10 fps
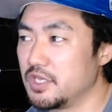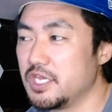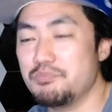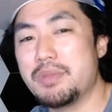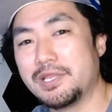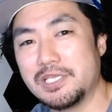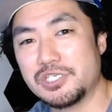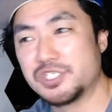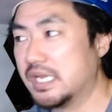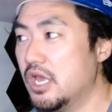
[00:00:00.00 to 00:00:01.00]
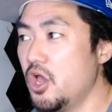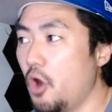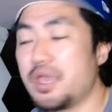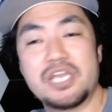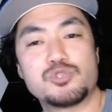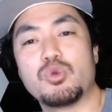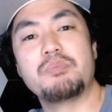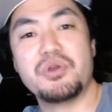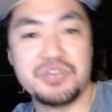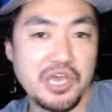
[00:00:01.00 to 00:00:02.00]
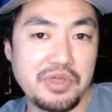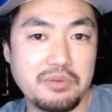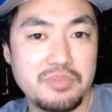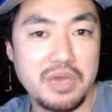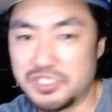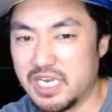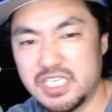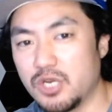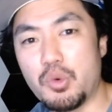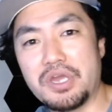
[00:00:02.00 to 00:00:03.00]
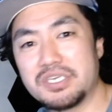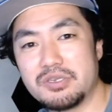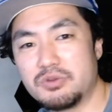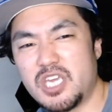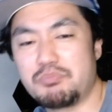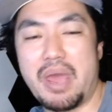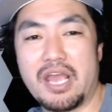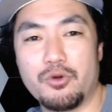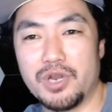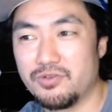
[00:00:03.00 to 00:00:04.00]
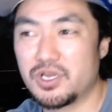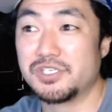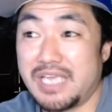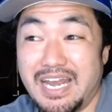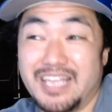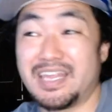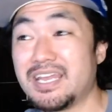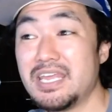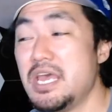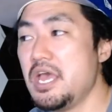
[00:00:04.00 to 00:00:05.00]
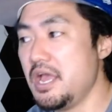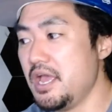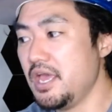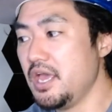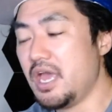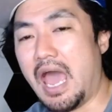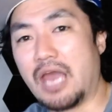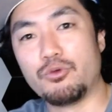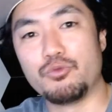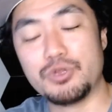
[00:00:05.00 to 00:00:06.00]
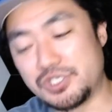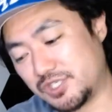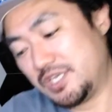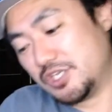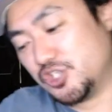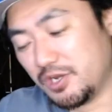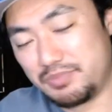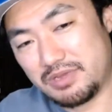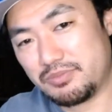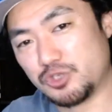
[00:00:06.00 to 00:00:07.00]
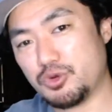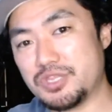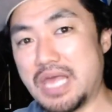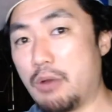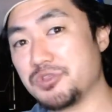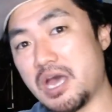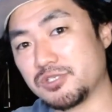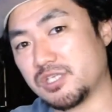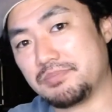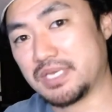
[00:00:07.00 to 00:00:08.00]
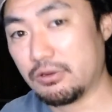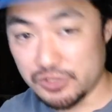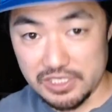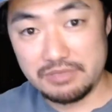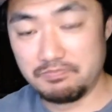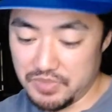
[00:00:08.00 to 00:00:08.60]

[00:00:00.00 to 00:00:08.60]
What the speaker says: admittedly just said, oh yeah, I just went up there and yelled at him. I said, hey, get away, get back, or whatever, because that I don't really see the jumping between that without something else in